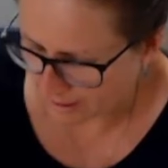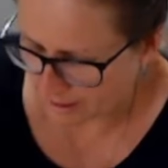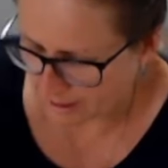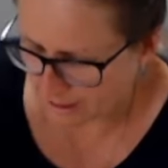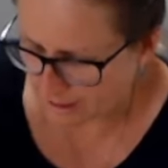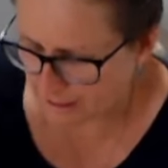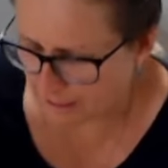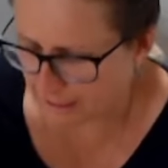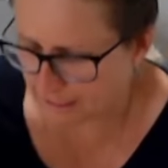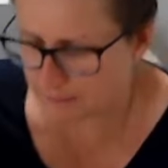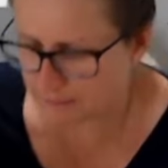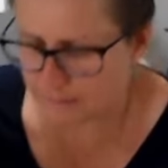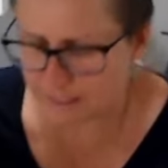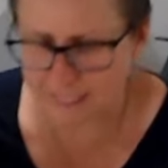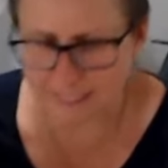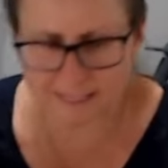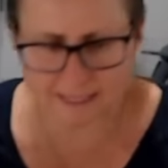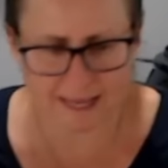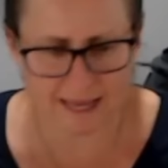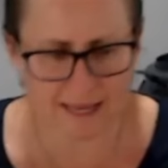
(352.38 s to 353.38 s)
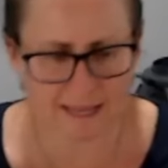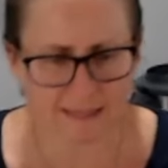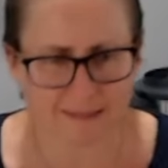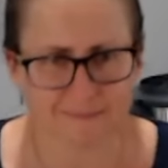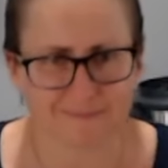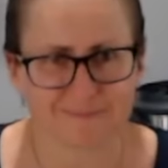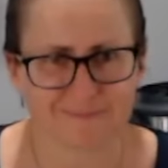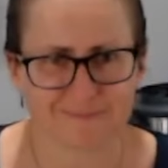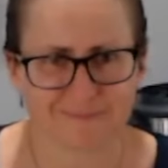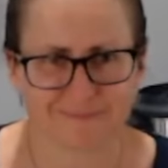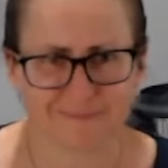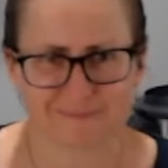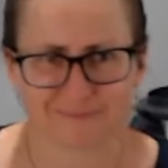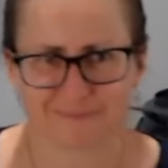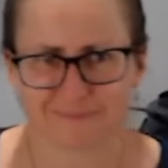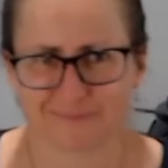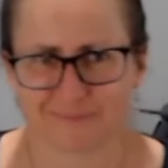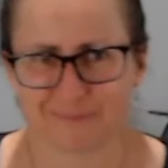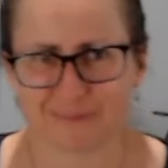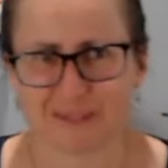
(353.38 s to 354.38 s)
So let's mix that.
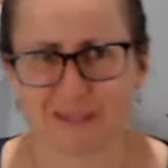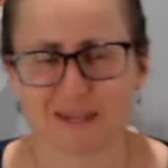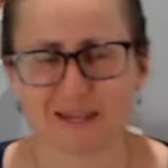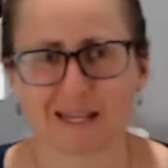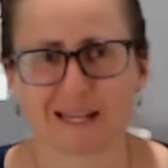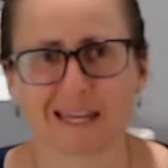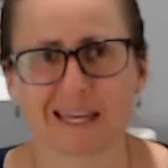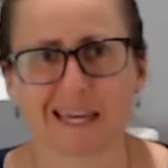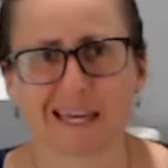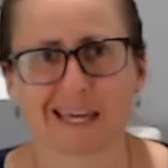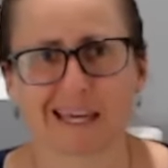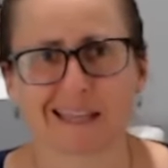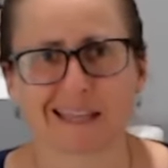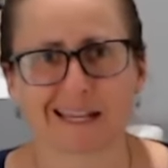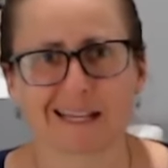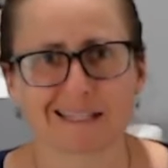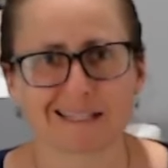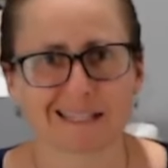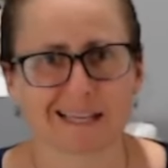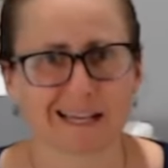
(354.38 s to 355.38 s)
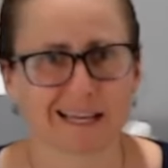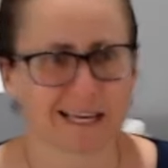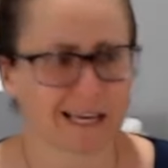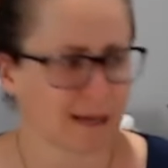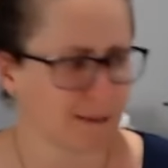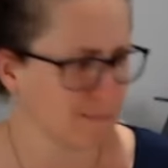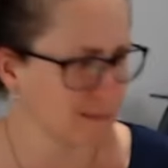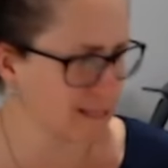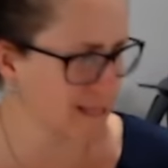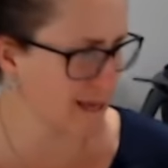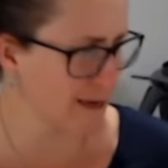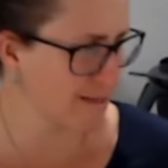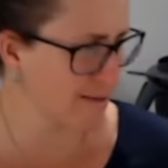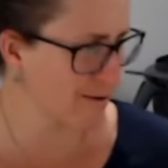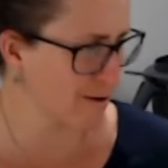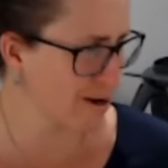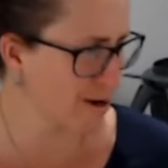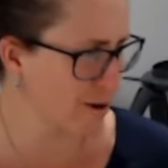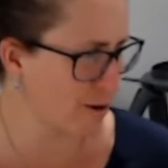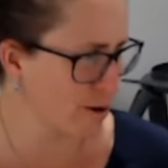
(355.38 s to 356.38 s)
You can hear that it's going to come together,
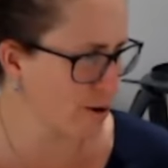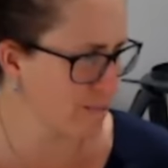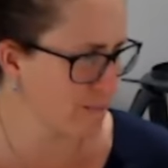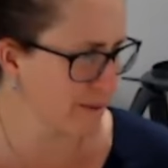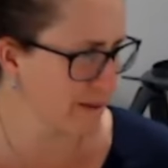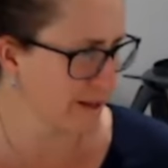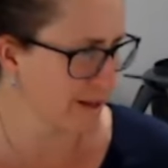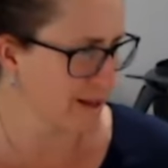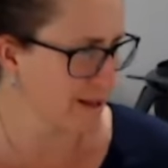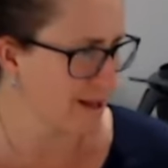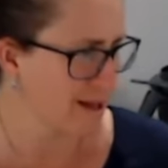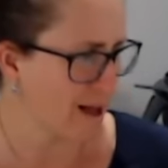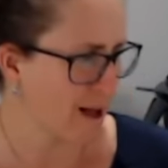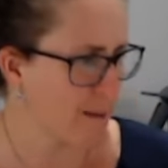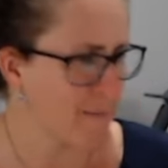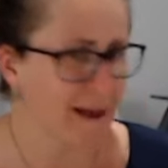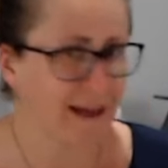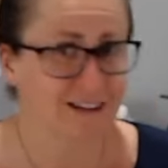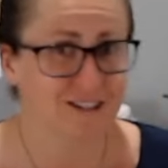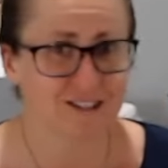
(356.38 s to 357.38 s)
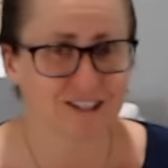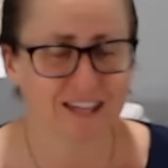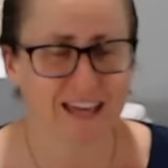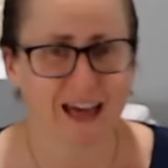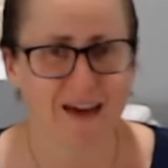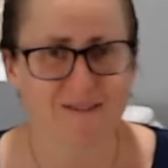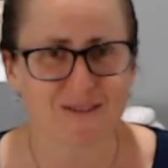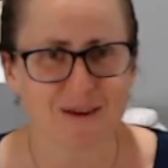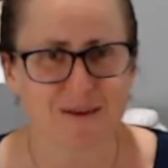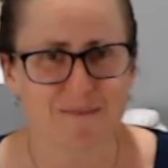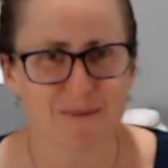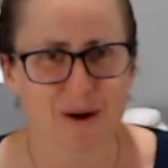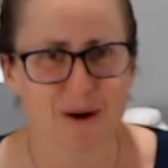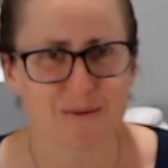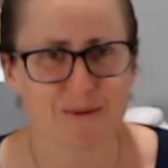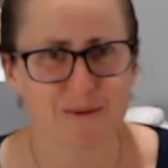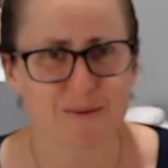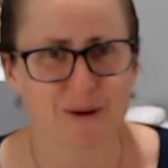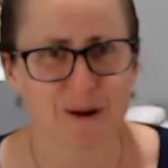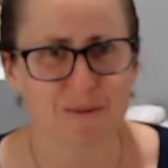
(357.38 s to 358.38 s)
I hope. I'm actually having a
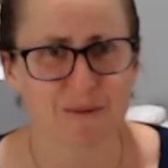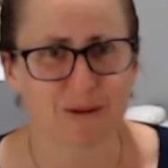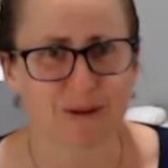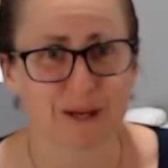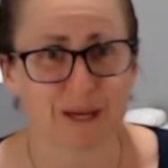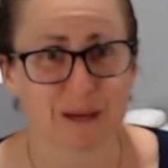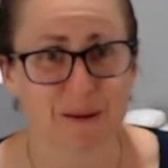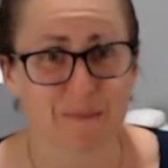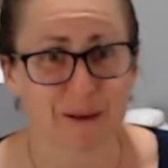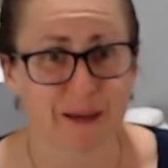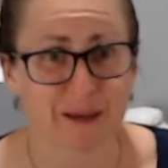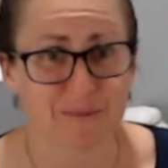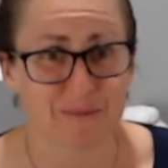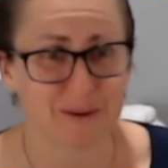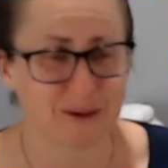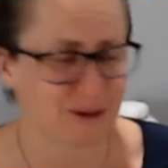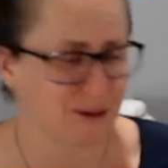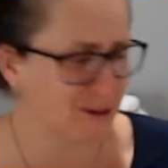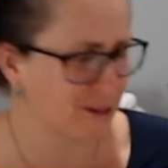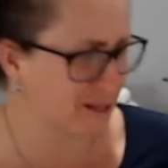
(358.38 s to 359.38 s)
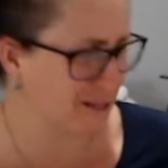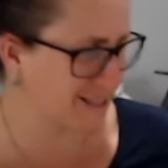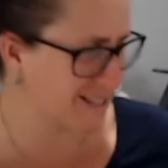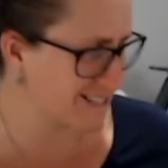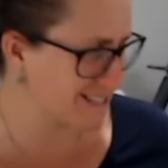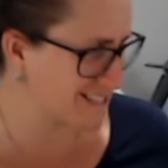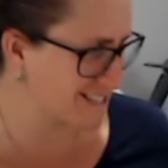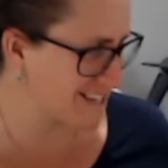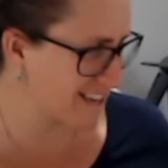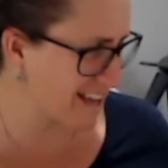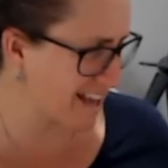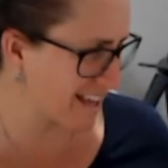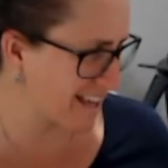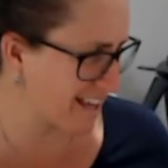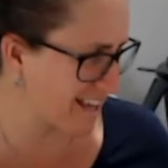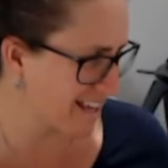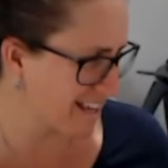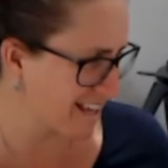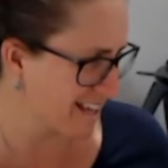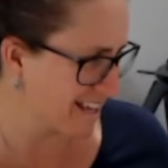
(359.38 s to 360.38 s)
moment where I'm looking at my computer to check
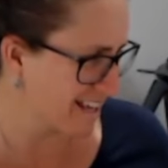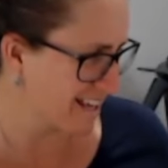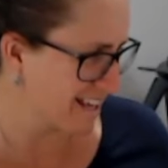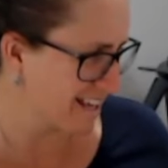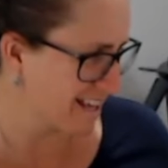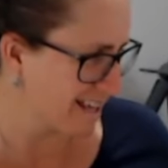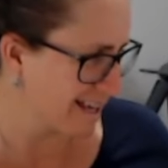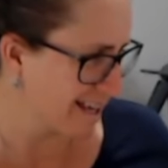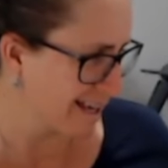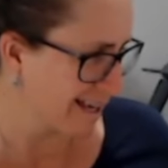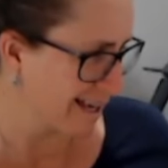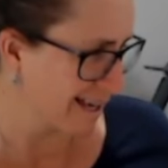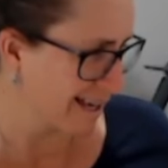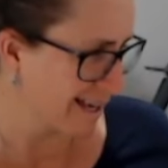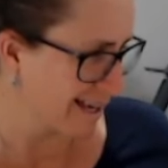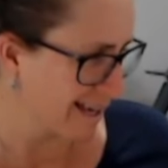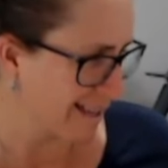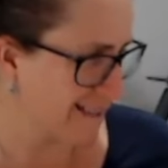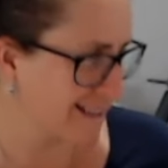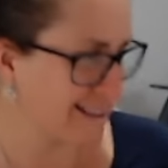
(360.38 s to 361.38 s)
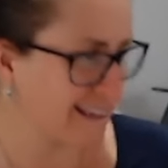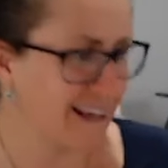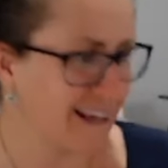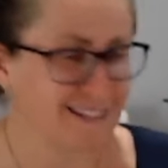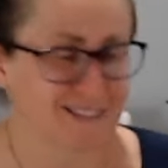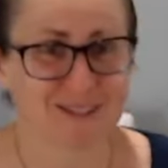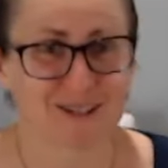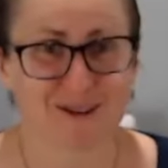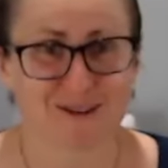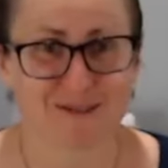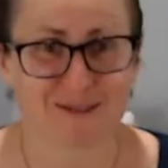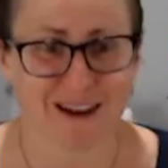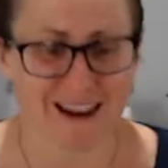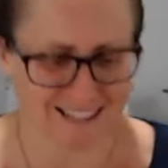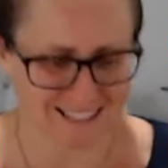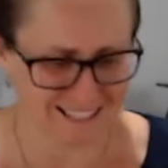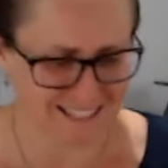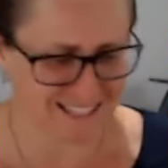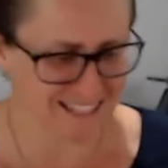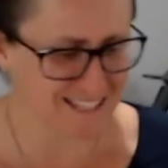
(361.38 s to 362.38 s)
that that's
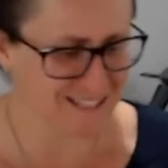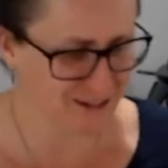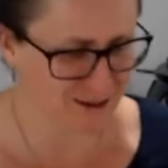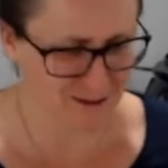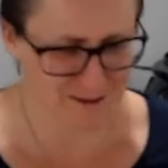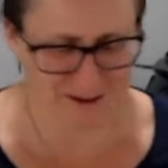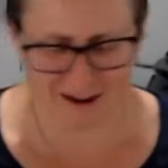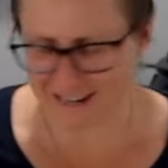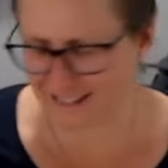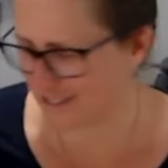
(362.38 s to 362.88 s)
correct. It is correct.